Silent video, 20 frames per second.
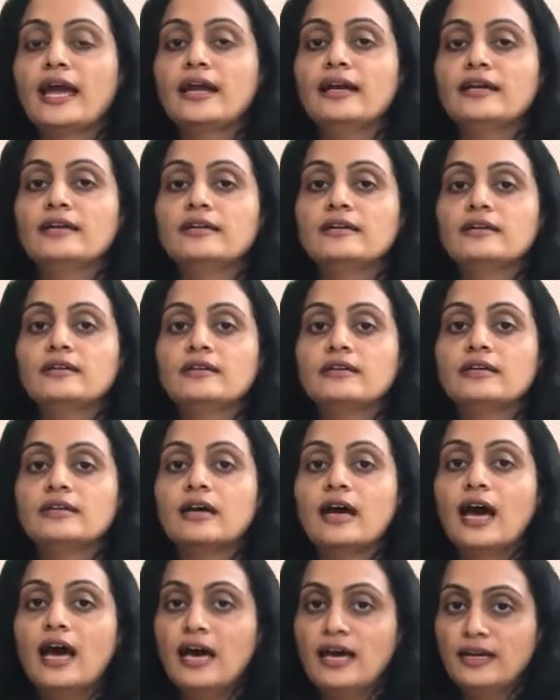and
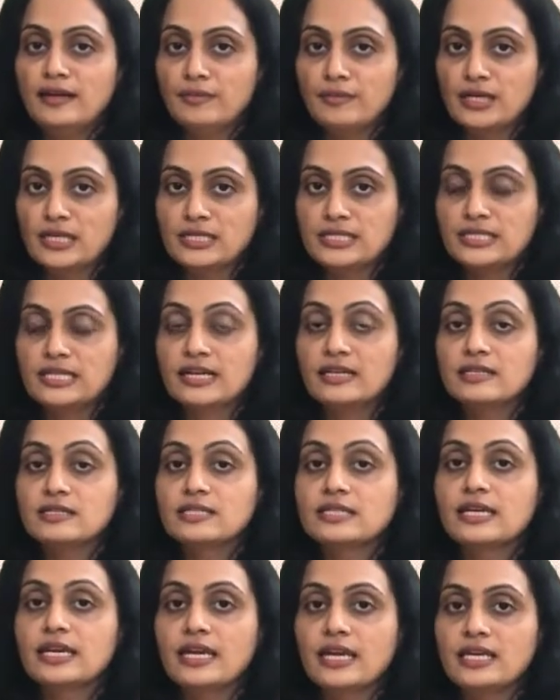RMS, that
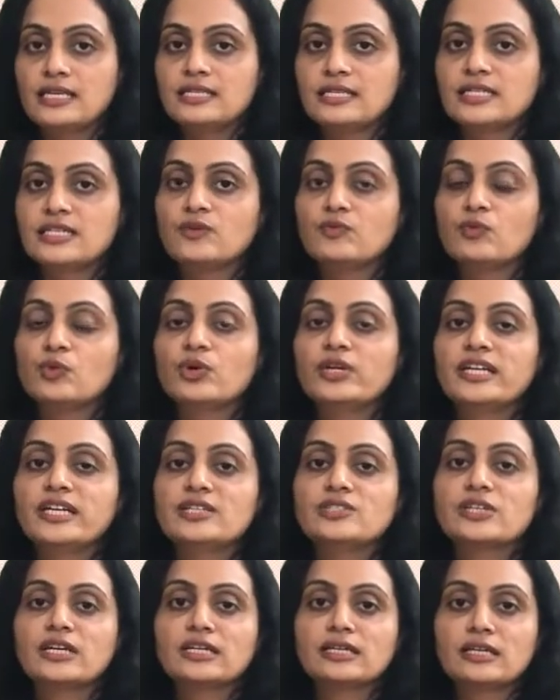is the AC
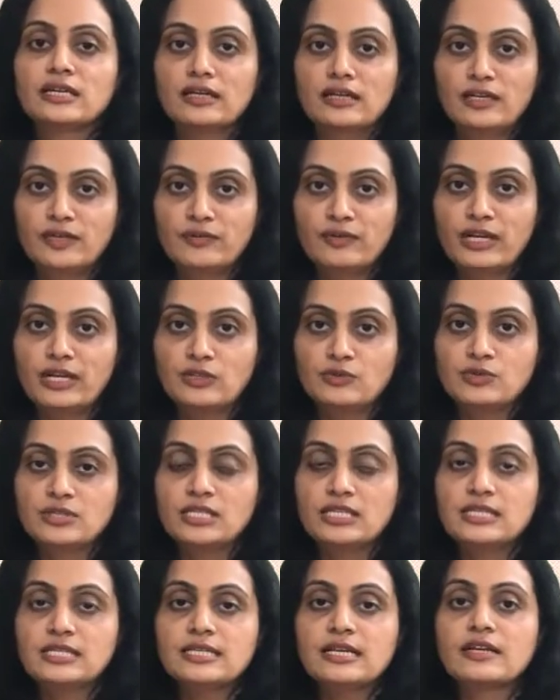voltage and current values.
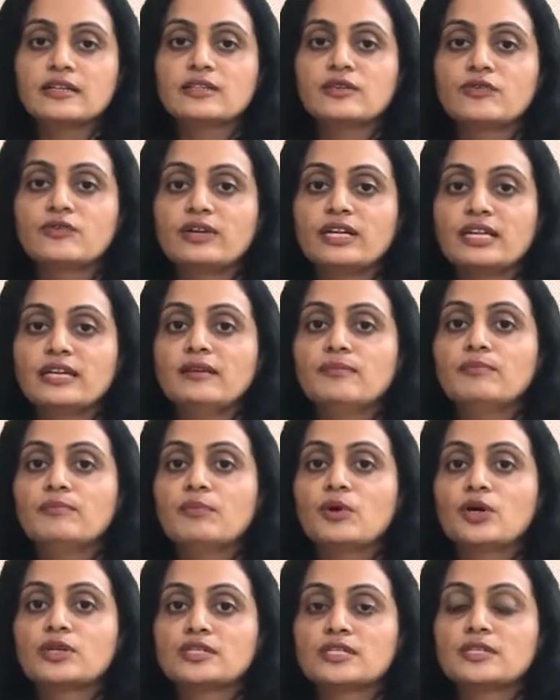These are the very
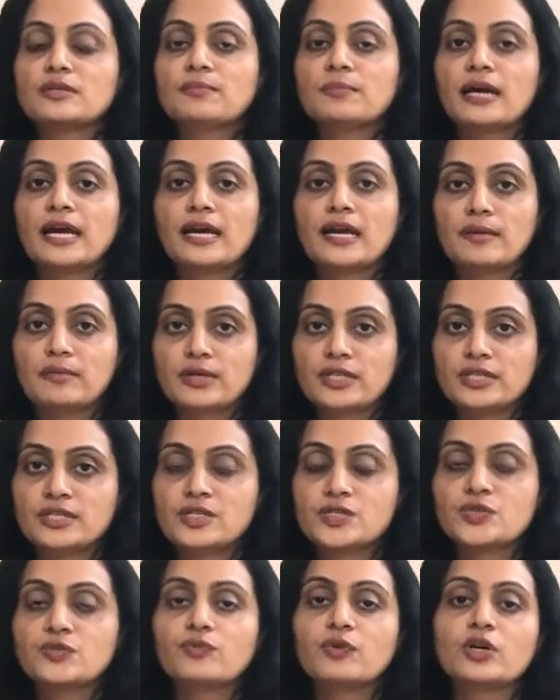important
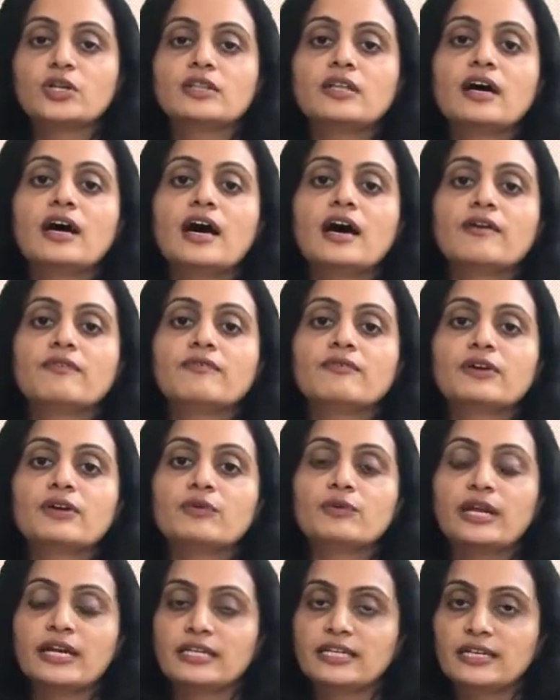parameters for the
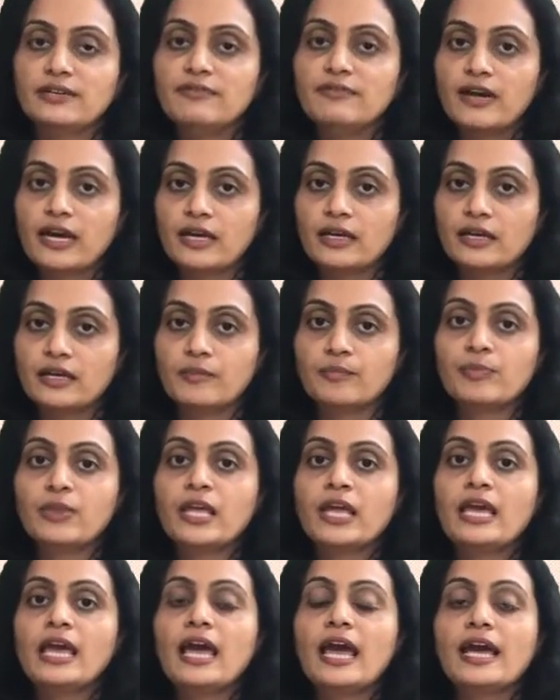half-wave rectifier,
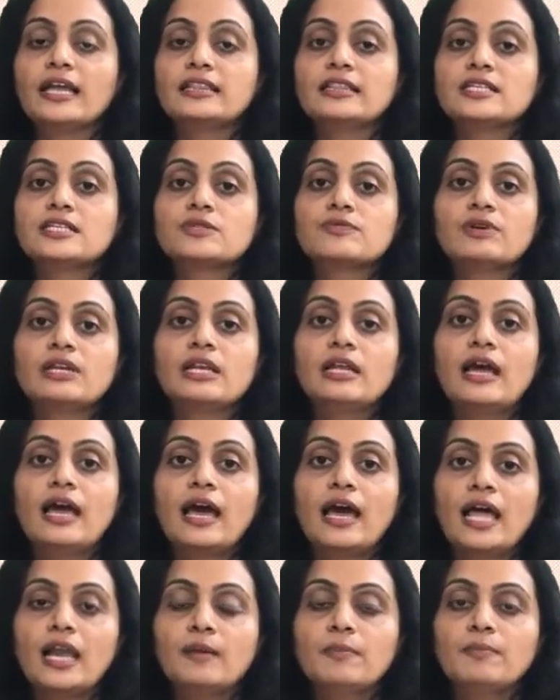and this will
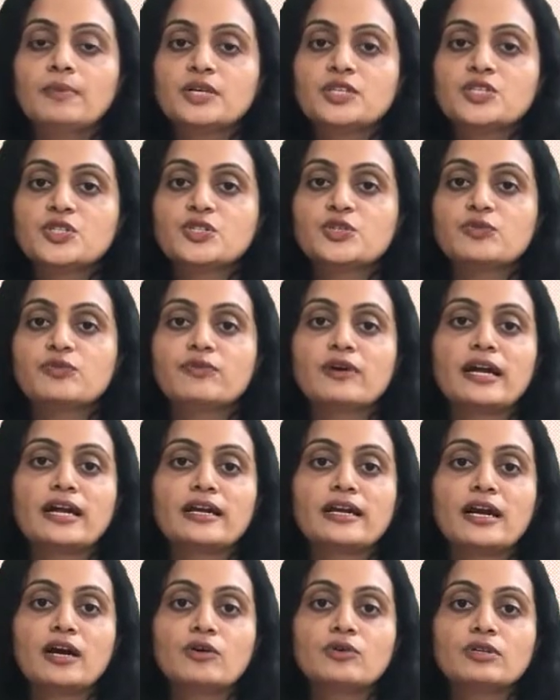help us to
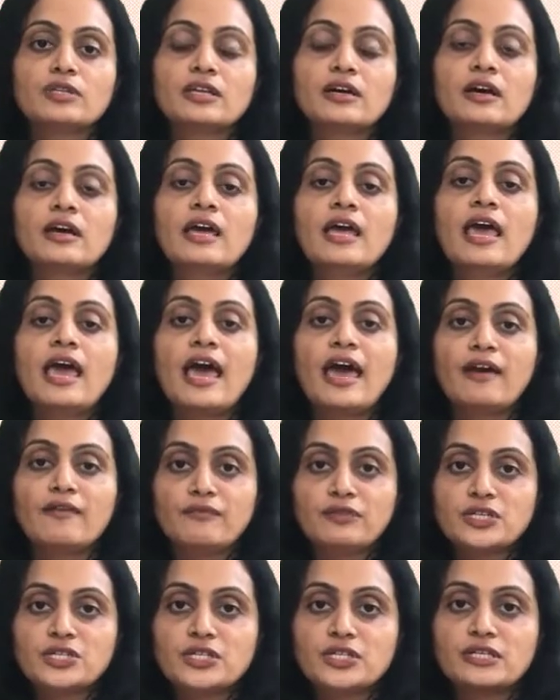find out the
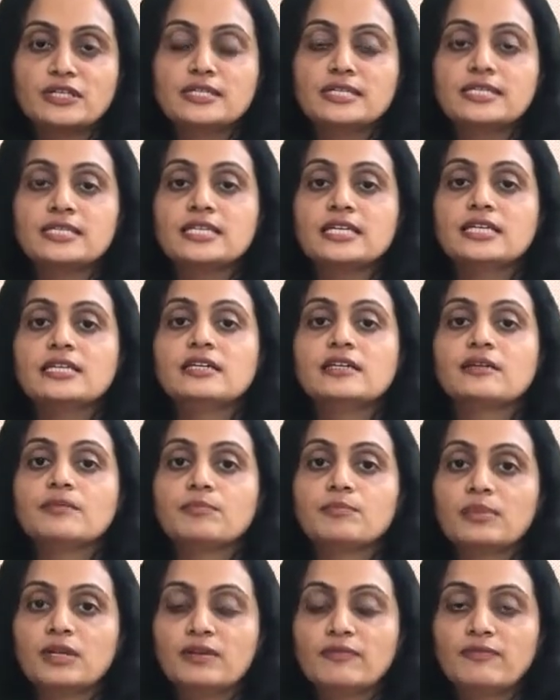efficiency,
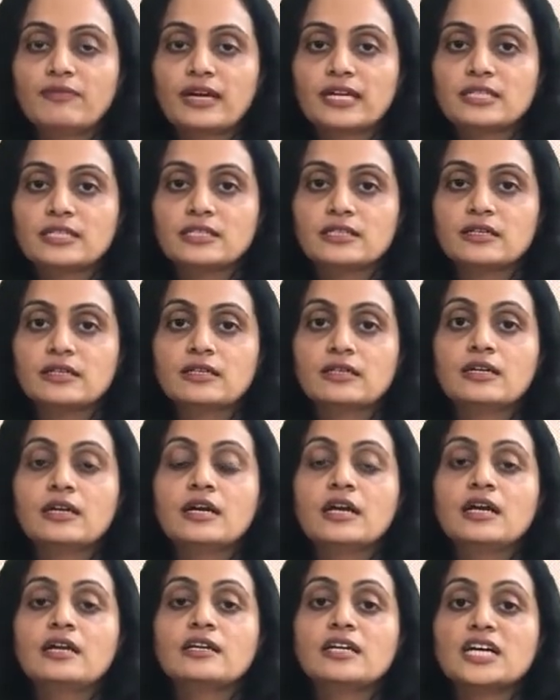ripple factor,
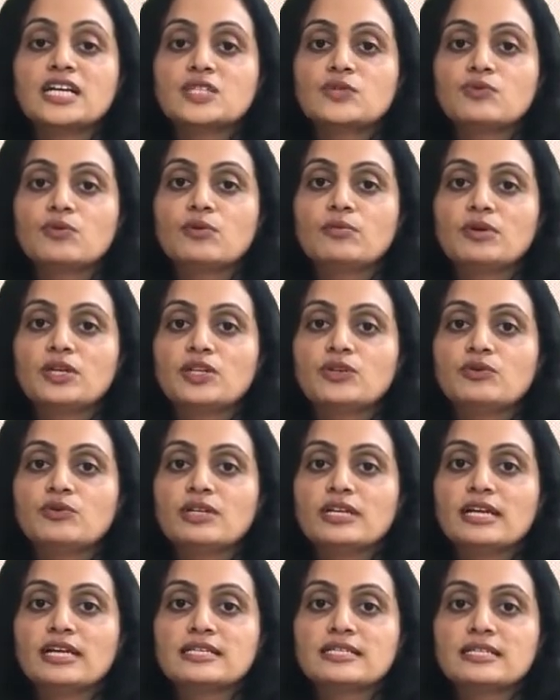transformer
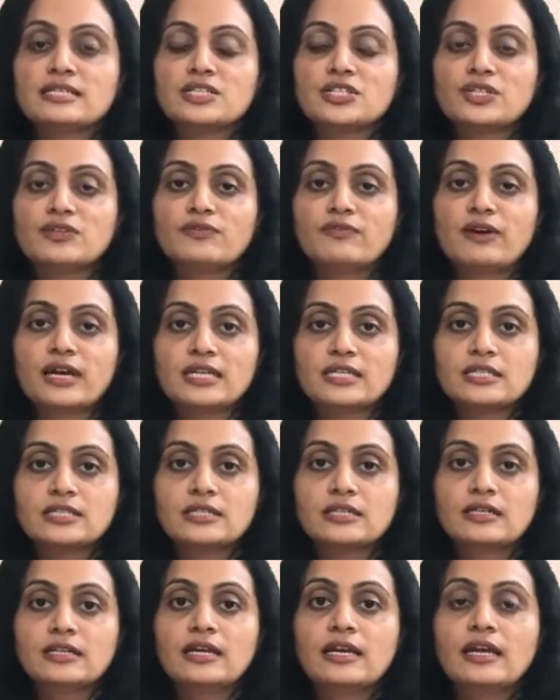utilization
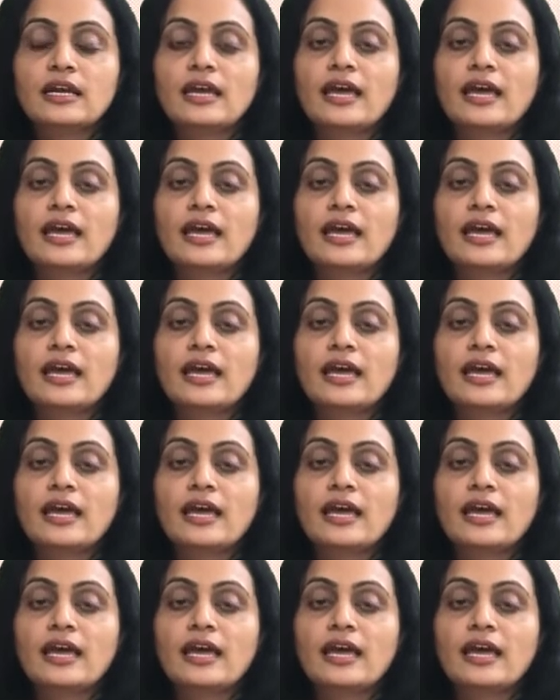factor,